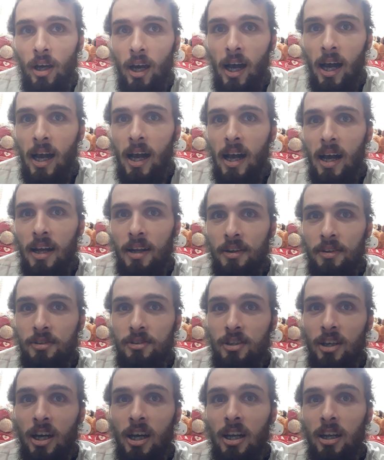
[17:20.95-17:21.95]

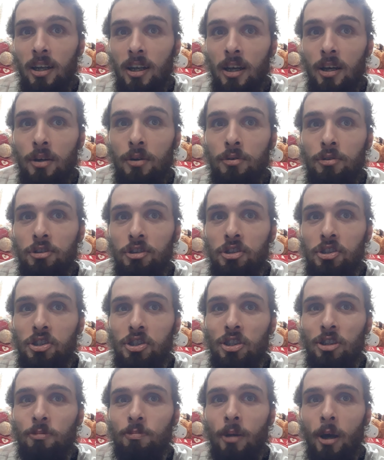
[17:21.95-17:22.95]
And a load
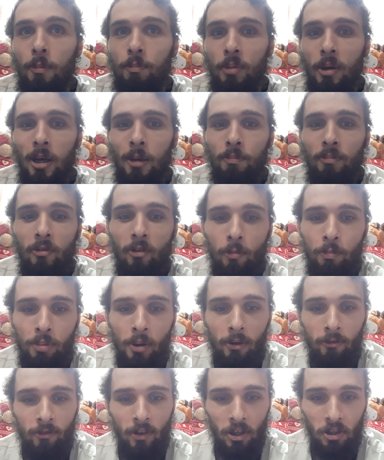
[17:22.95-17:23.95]
should pop up. If you
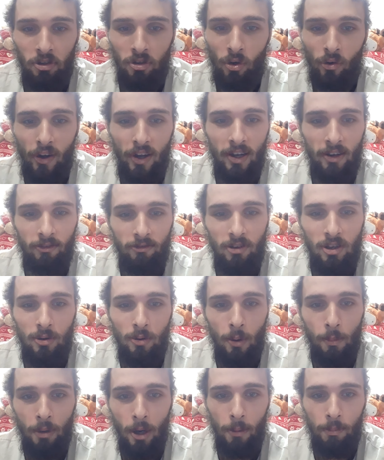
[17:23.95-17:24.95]
put Victorian, a few
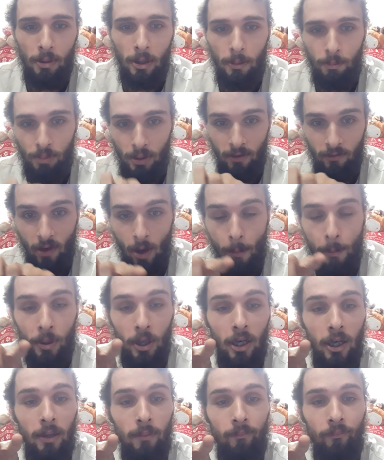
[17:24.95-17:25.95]
will pop up. But if you
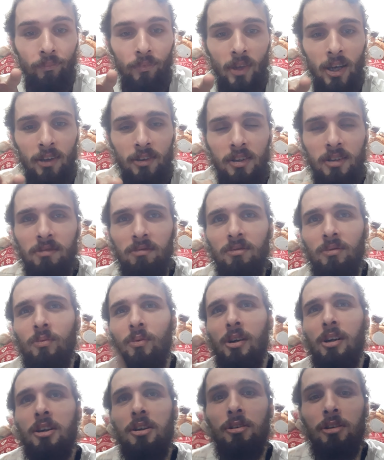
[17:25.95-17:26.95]
put, I don't,
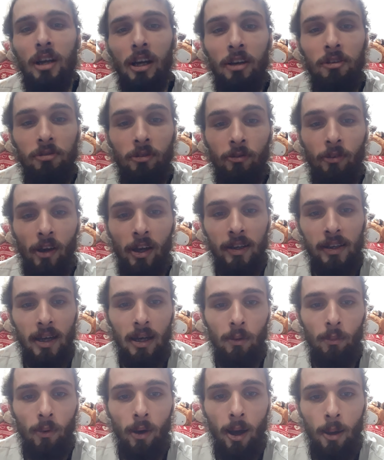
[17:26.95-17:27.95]
well, your guys will find
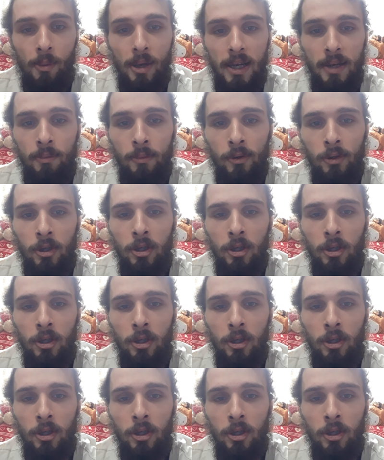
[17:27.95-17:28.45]
out what I mean.